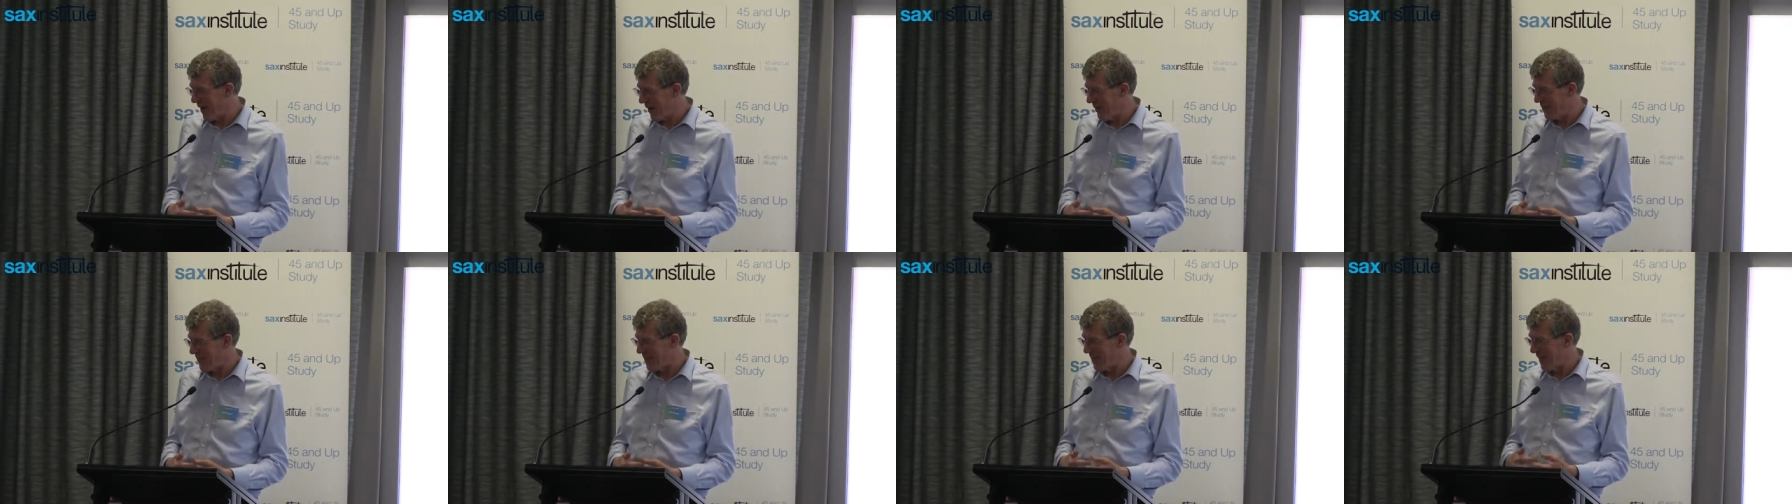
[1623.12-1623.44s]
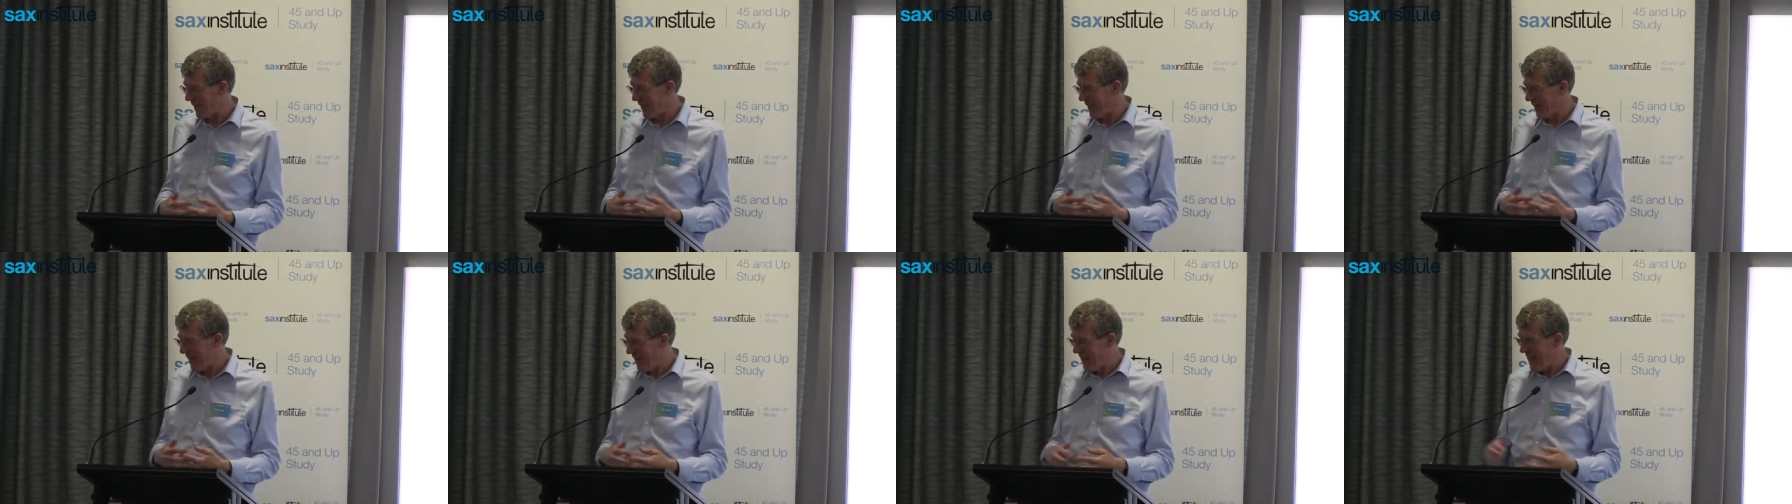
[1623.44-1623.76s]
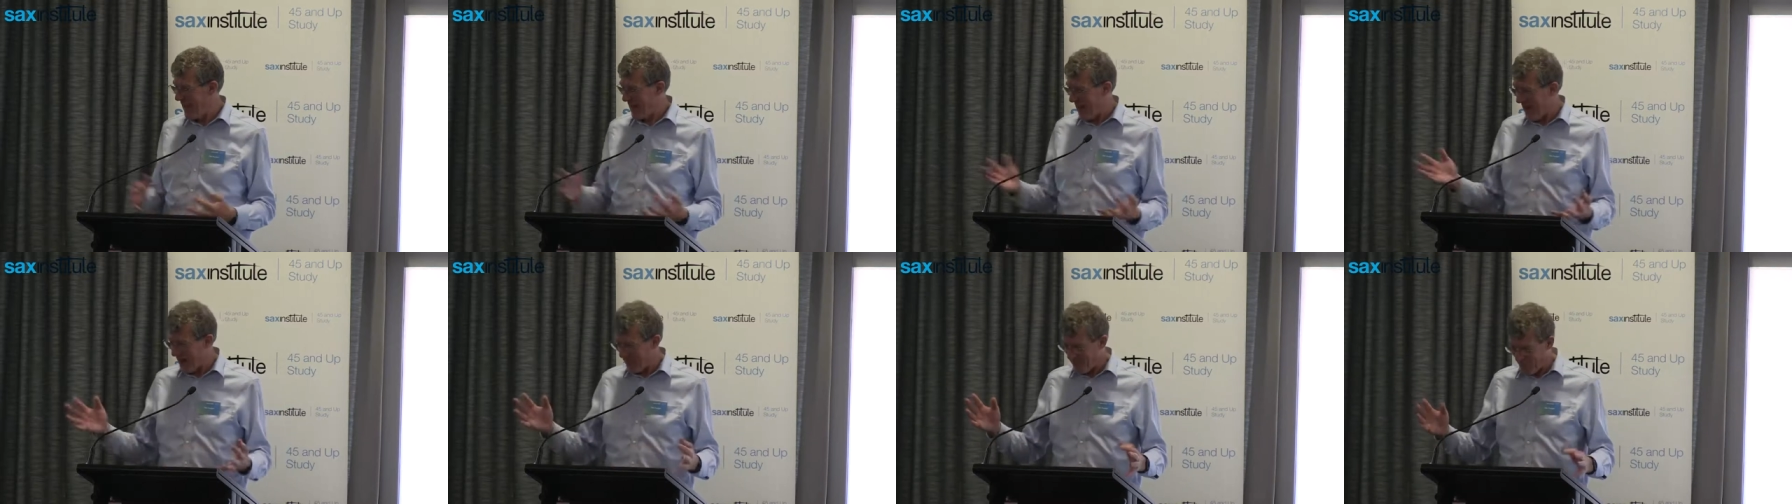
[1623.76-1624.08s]
up uh,
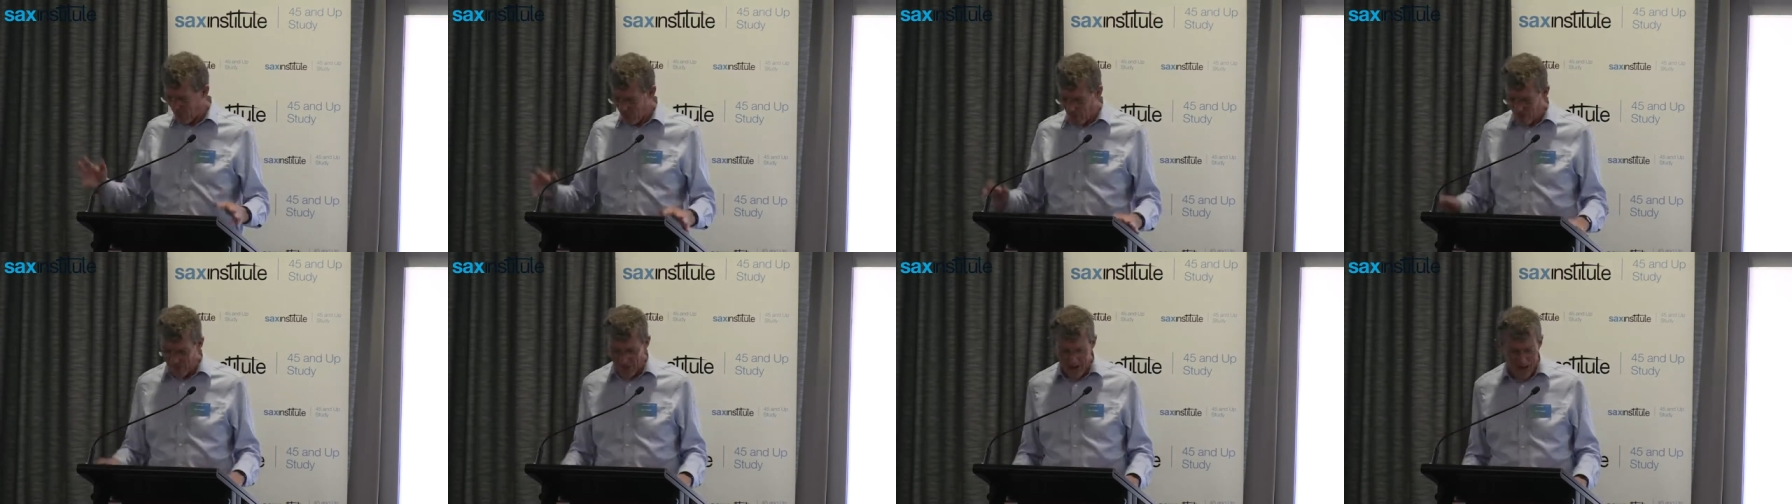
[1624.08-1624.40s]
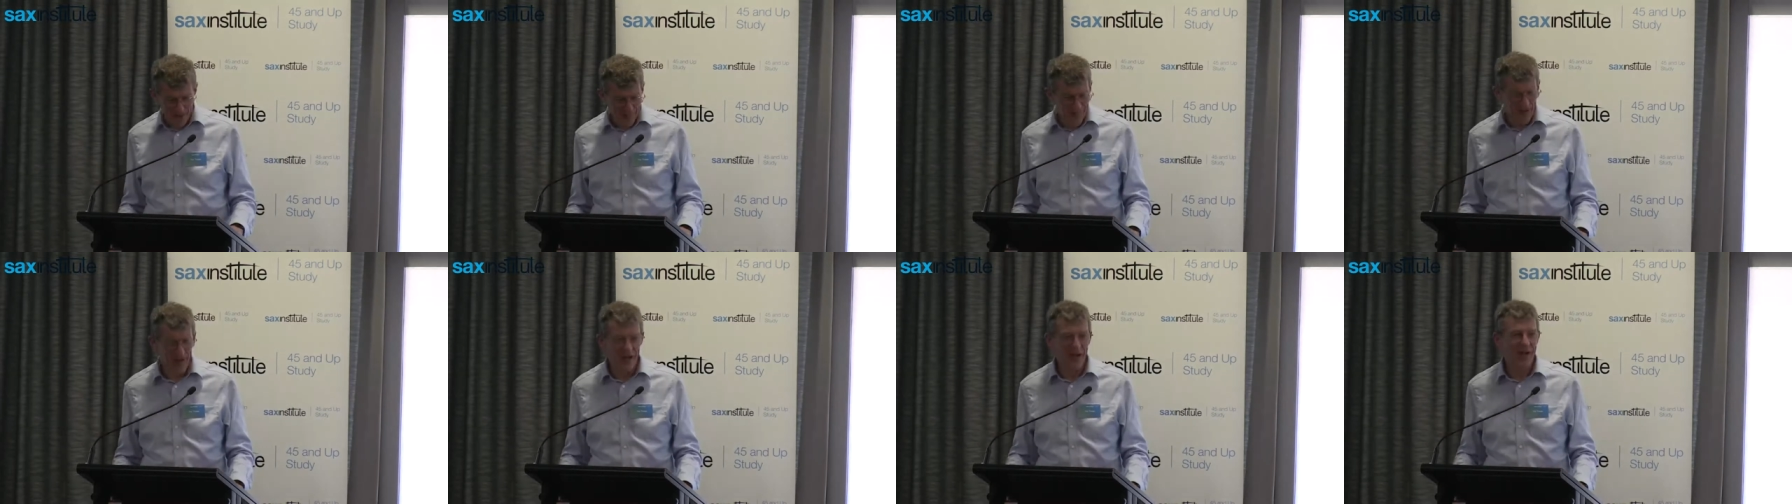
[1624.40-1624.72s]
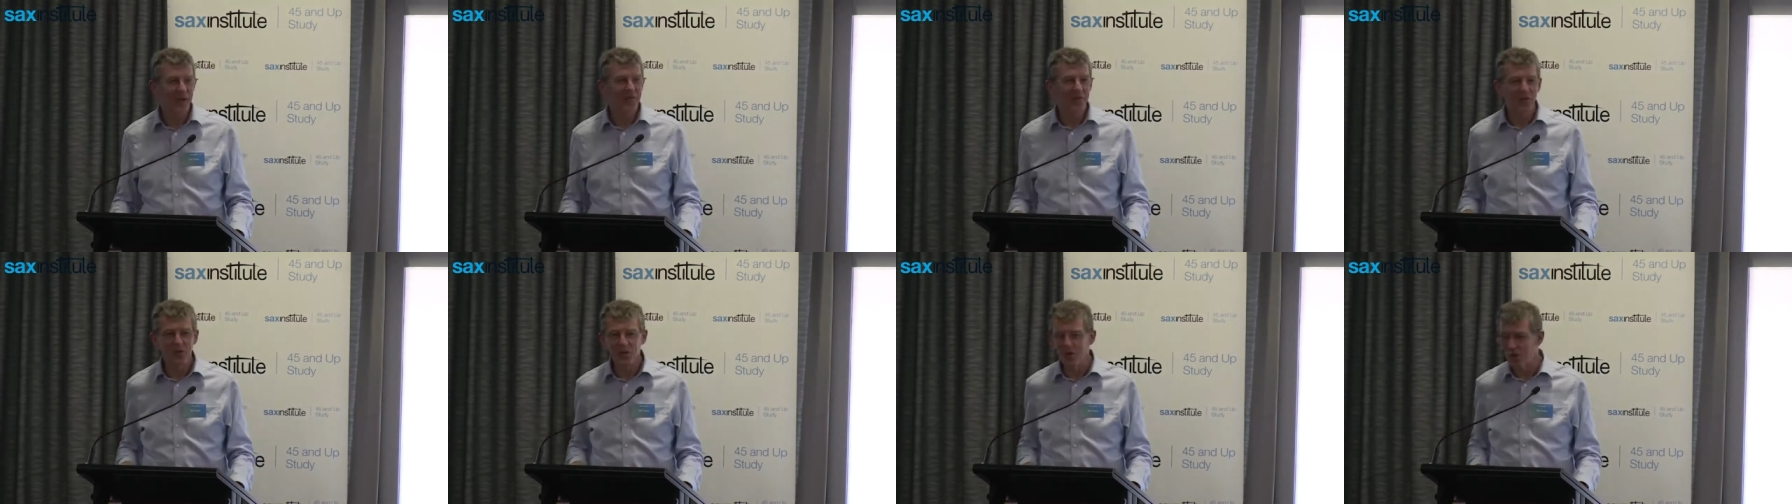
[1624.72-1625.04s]
program
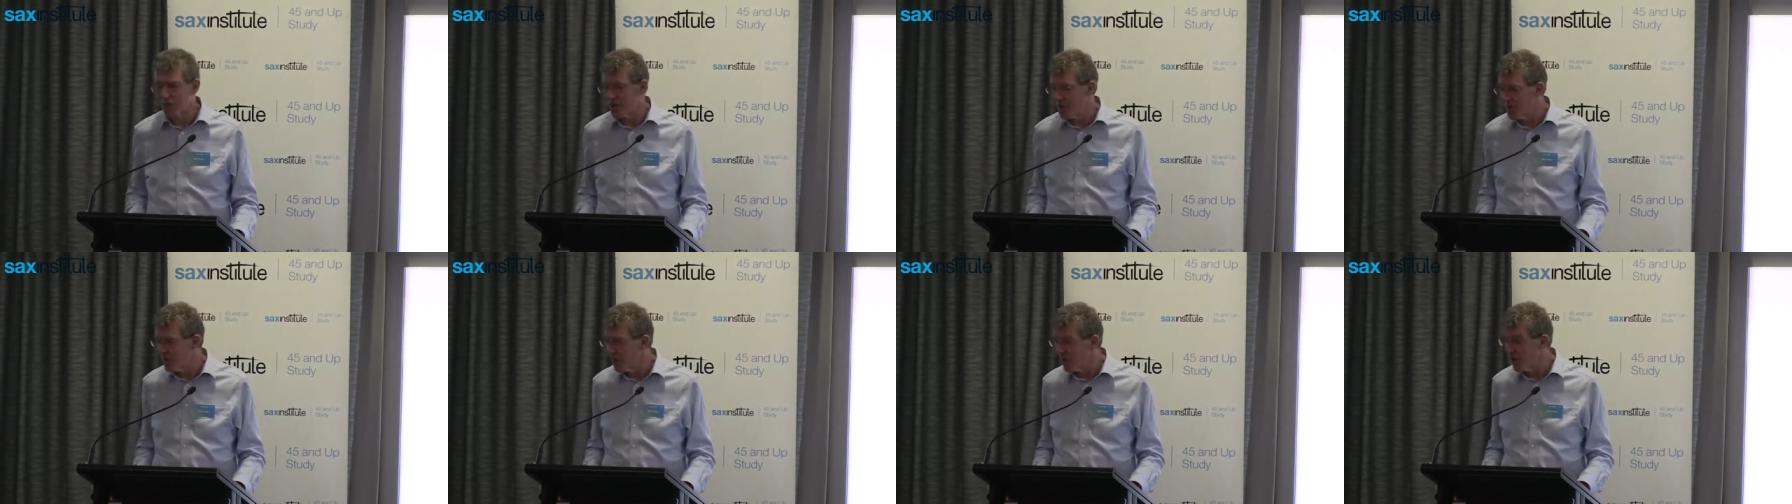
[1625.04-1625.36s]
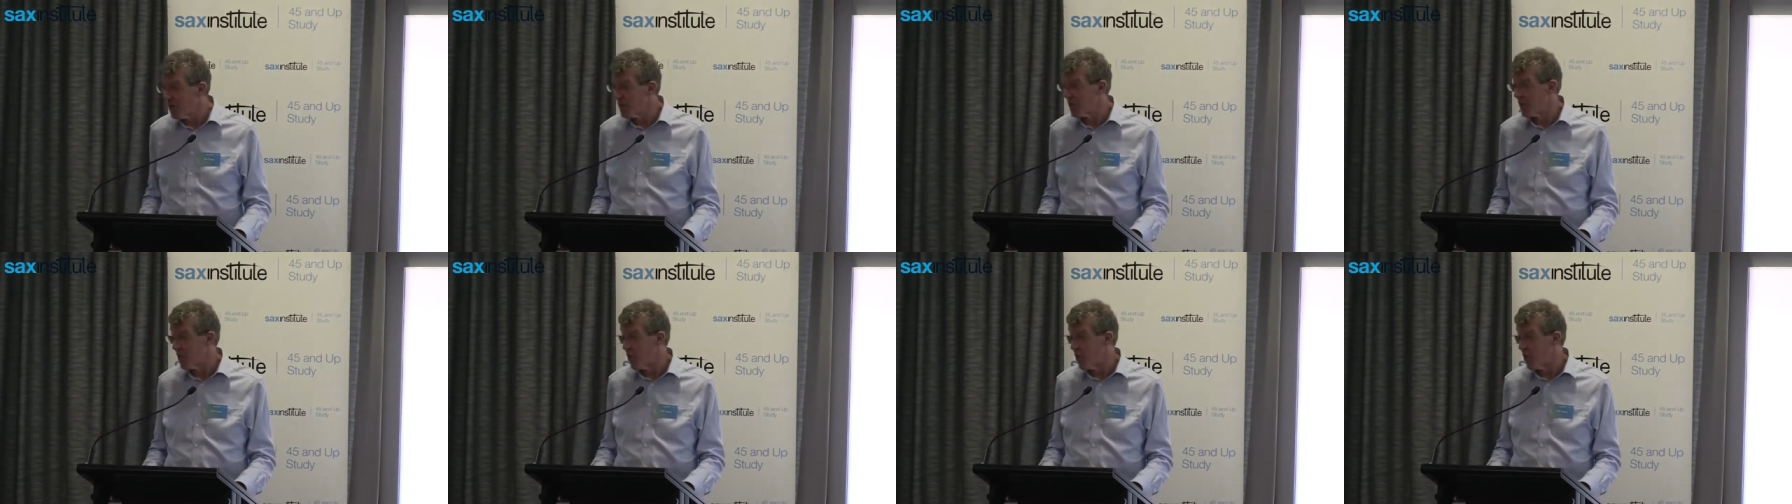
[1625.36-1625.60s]
and a few similar